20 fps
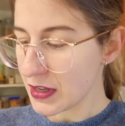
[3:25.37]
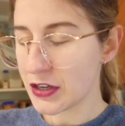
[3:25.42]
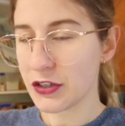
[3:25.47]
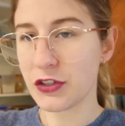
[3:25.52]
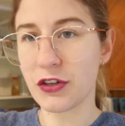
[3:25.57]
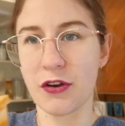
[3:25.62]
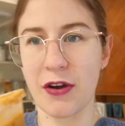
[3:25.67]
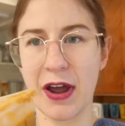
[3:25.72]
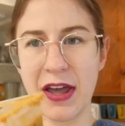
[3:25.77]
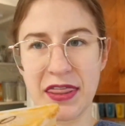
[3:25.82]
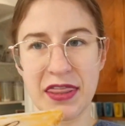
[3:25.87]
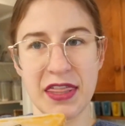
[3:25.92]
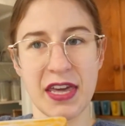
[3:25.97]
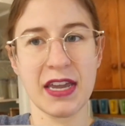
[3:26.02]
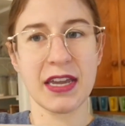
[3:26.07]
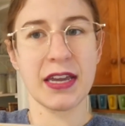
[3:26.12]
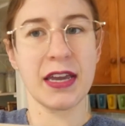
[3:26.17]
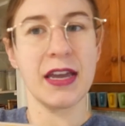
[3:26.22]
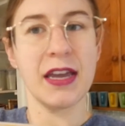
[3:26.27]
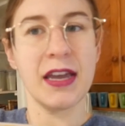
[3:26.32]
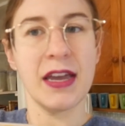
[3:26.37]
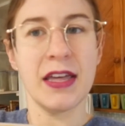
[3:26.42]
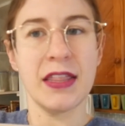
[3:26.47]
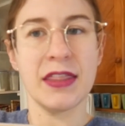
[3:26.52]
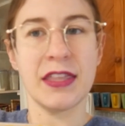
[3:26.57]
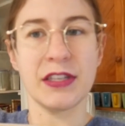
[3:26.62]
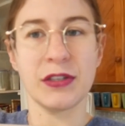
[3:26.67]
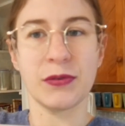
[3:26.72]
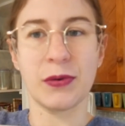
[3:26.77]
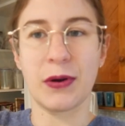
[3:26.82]
So I think
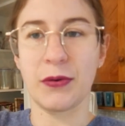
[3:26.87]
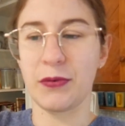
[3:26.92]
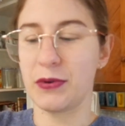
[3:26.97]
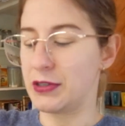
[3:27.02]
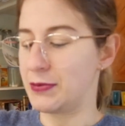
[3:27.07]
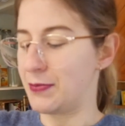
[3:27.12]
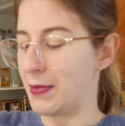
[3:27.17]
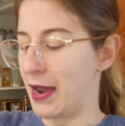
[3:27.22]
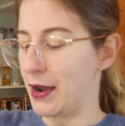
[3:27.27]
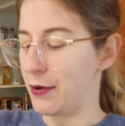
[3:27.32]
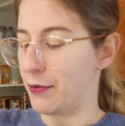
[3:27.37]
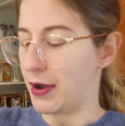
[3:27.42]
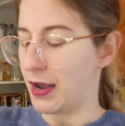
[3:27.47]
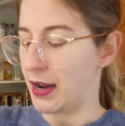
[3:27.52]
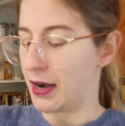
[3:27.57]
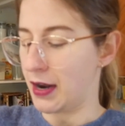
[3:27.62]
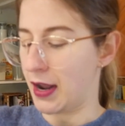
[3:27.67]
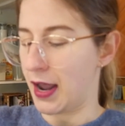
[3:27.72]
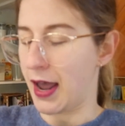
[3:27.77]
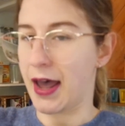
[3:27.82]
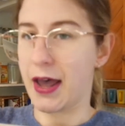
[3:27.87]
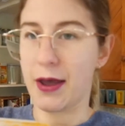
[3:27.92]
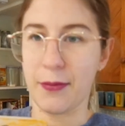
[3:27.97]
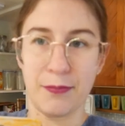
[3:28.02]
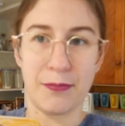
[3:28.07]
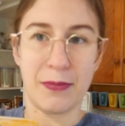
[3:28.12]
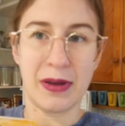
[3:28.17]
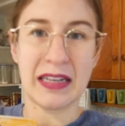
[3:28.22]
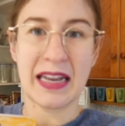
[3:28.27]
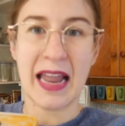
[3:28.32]
this one was my one,
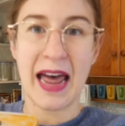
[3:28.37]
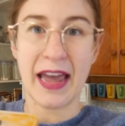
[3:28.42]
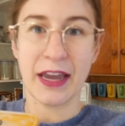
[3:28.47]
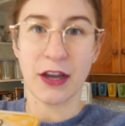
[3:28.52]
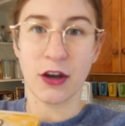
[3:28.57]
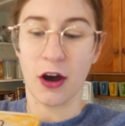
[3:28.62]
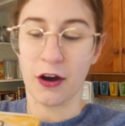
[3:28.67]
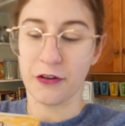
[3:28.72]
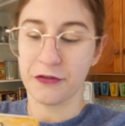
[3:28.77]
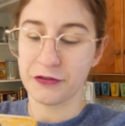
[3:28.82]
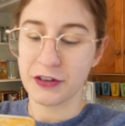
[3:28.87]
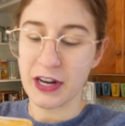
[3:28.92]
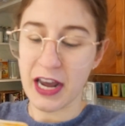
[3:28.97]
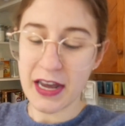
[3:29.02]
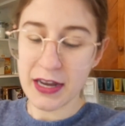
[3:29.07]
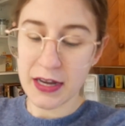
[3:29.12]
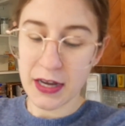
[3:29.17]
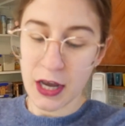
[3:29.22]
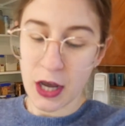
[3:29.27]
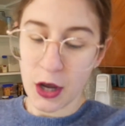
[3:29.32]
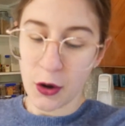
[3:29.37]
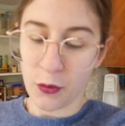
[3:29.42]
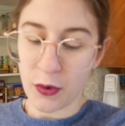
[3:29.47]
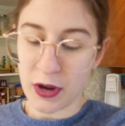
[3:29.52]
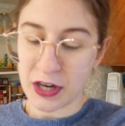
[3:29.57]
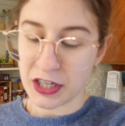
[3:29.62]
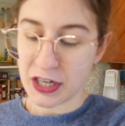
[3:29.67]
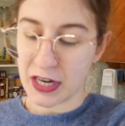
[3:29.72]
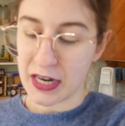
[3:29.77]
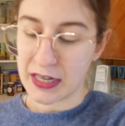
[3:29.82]
Malai Kofta,
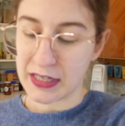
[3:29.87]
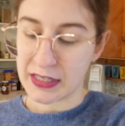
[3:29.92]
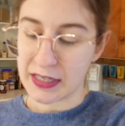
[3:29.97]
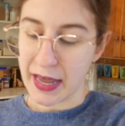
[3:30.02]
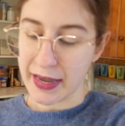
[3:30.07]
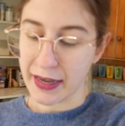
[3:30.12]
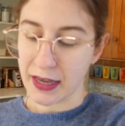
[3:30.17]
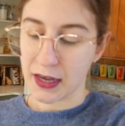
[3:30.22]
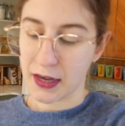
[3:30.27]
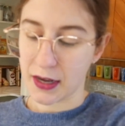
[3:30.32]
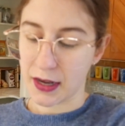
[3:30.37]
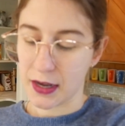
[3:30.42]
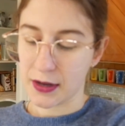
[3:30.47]
which is like,